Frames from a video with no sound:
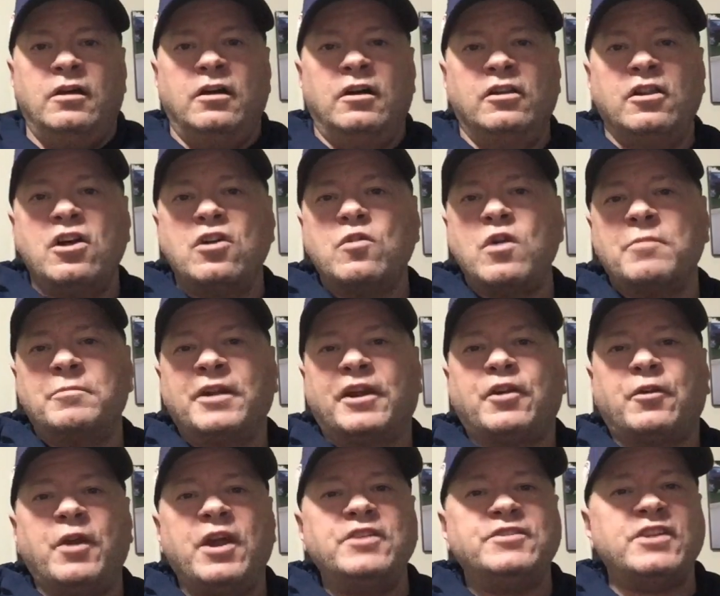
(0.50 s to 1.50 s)
Hello and welcome to
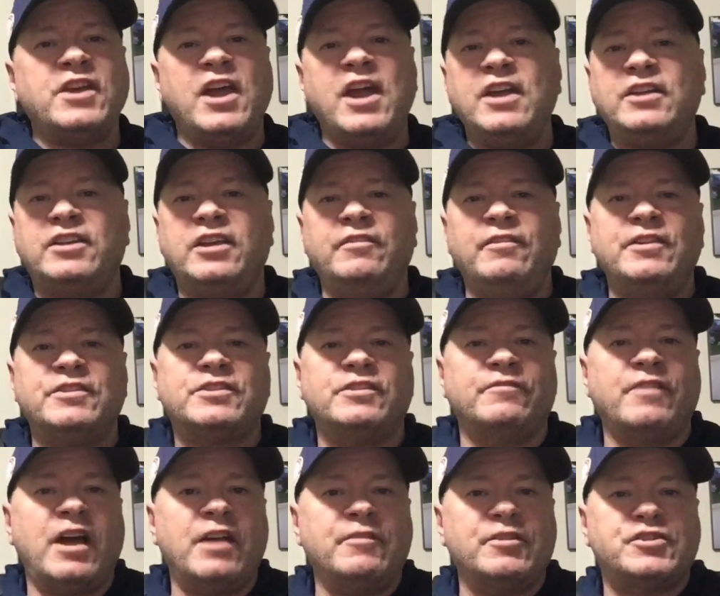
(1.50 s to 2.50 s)
Crazy Hank TV
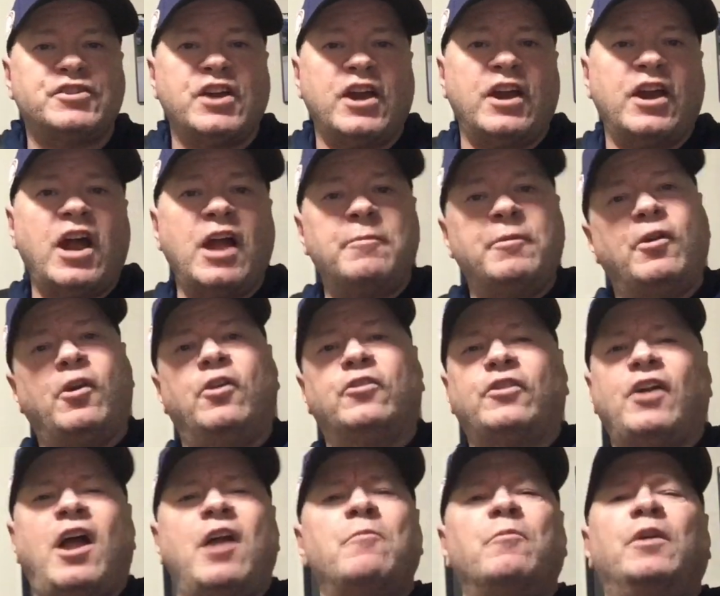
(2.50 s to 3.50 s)
Survivor Chat. I'm your
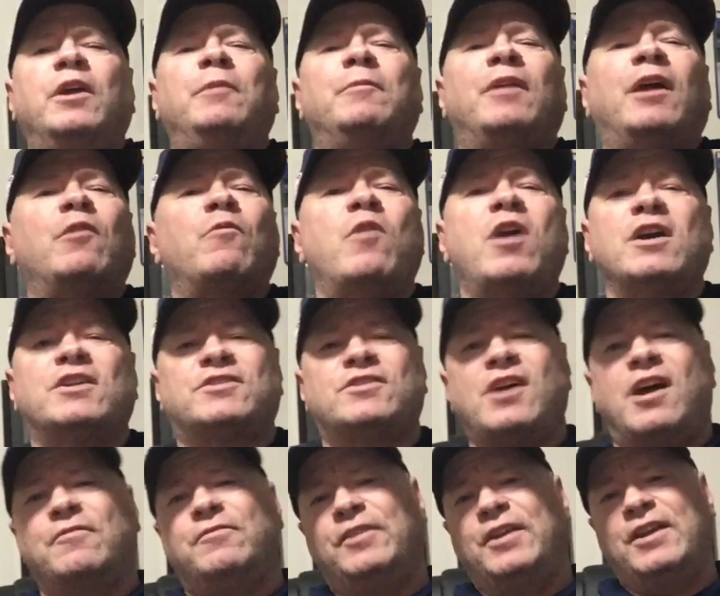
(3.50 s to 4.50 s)
host. I'm Reem, and I walk
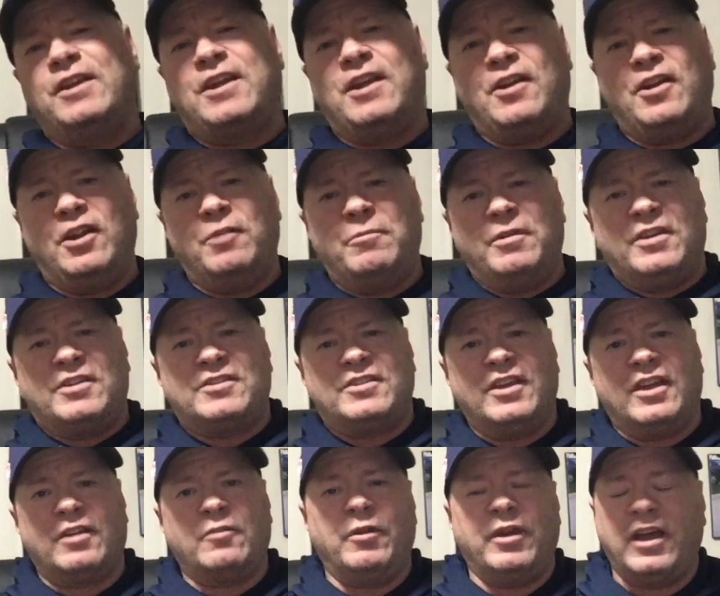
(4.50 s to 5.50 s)
softly and carry a big
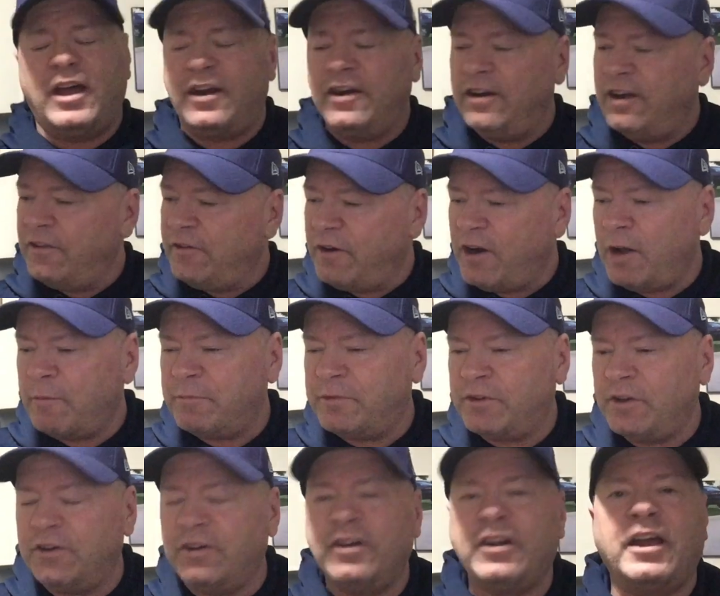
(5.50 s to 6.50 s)
stick. We had another
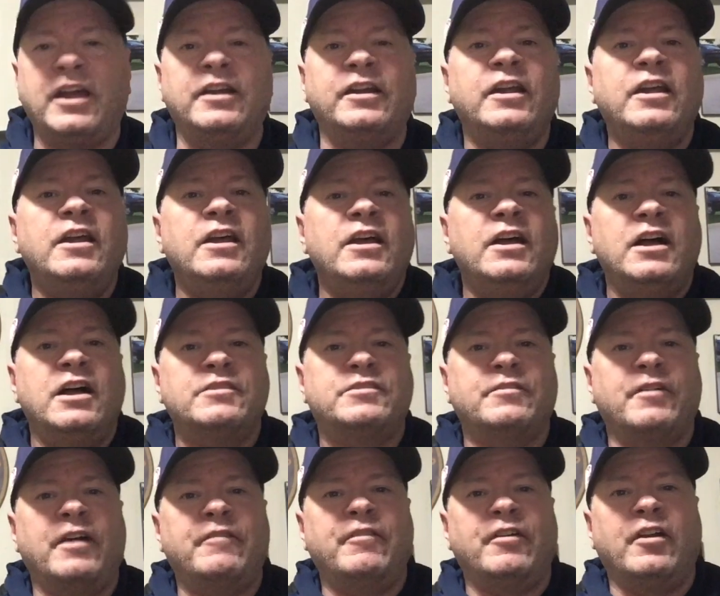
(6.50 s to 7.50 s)
episode tonight A
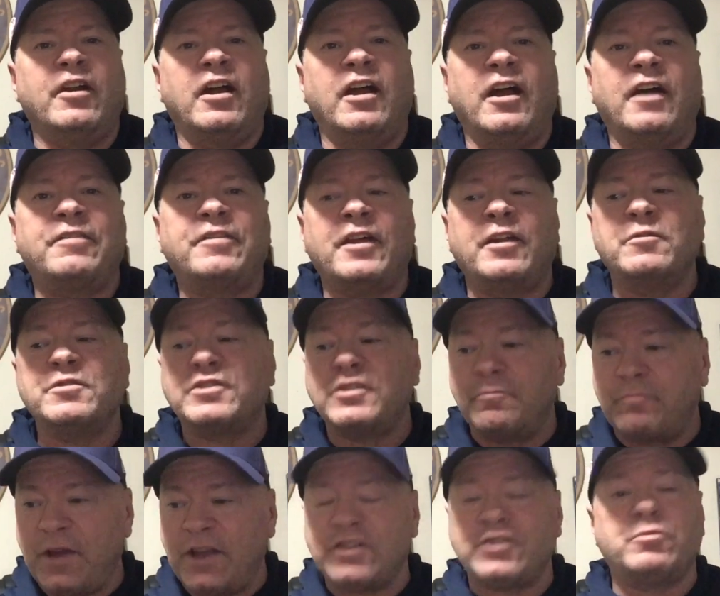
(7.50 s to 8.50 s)
Survivor. Uh, I thought it was the
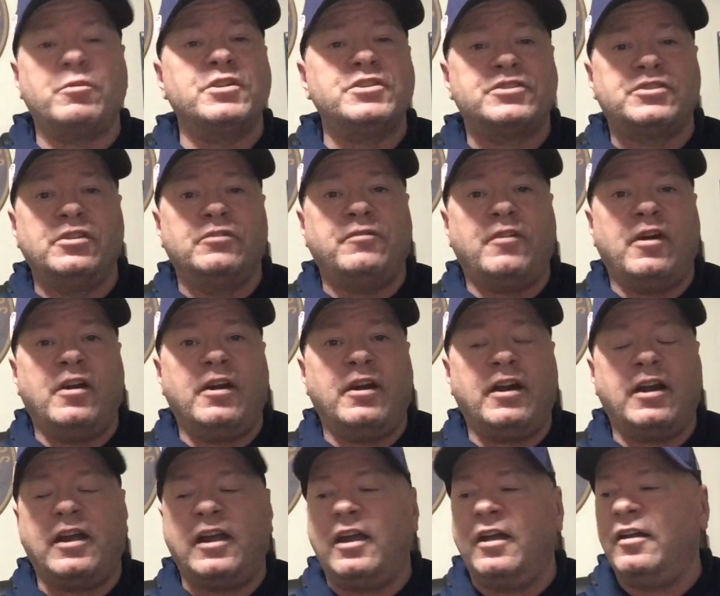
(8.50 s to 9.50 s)
best one so far.
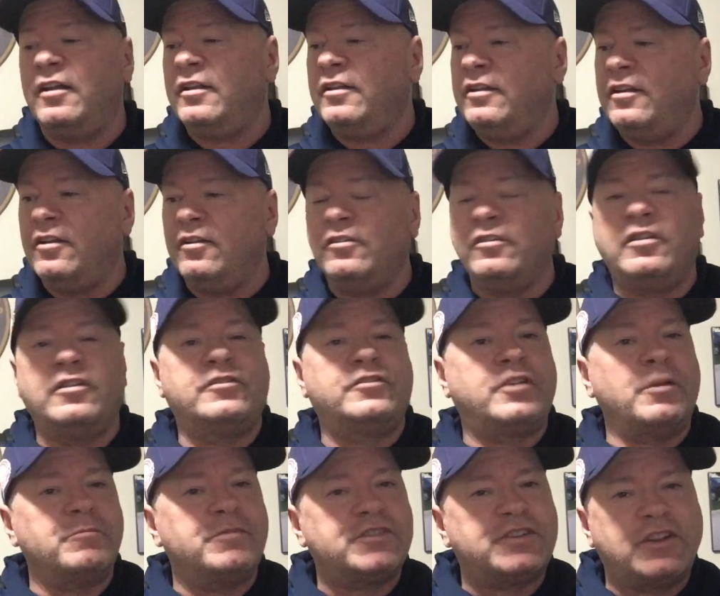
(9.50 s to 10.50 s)
Uh, you know,
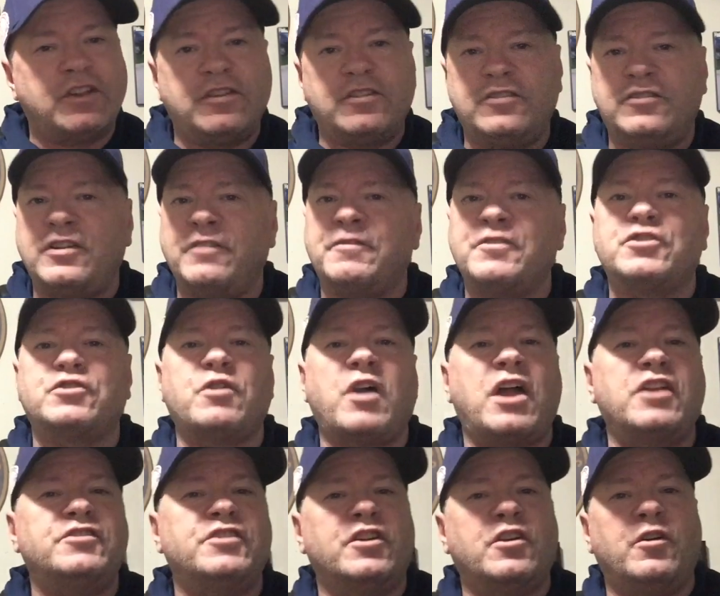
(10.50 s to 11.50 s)
some st- different
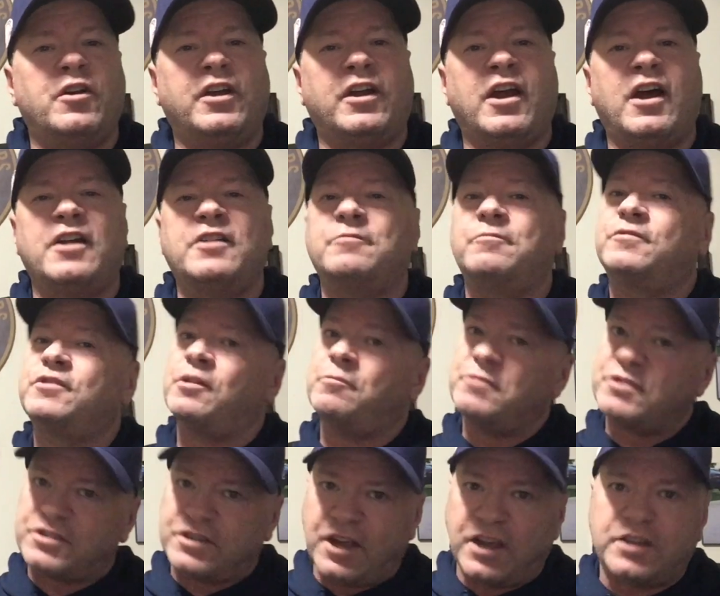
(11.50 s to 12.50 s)
strategy going on, some
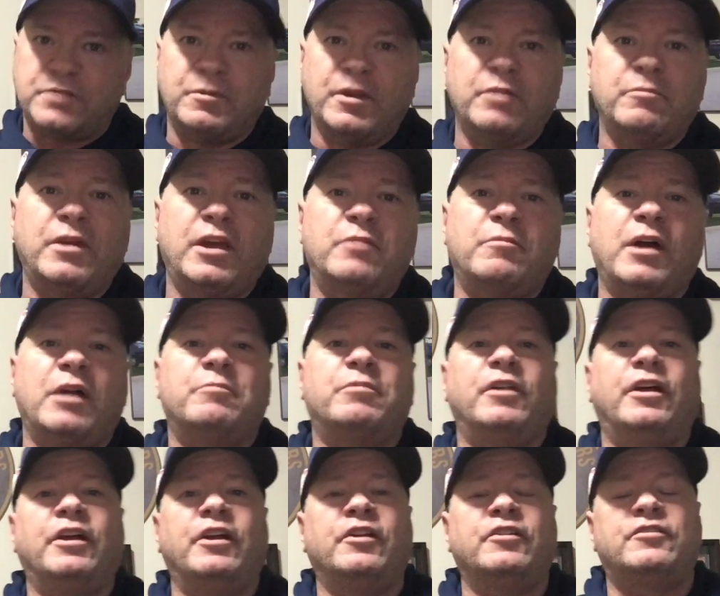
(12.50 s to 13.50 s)
mistakes being made by
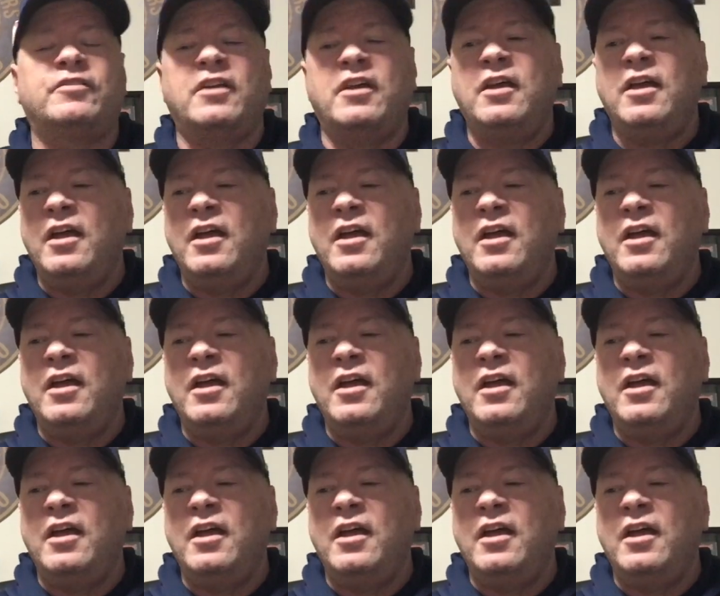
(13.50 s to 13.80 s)
players.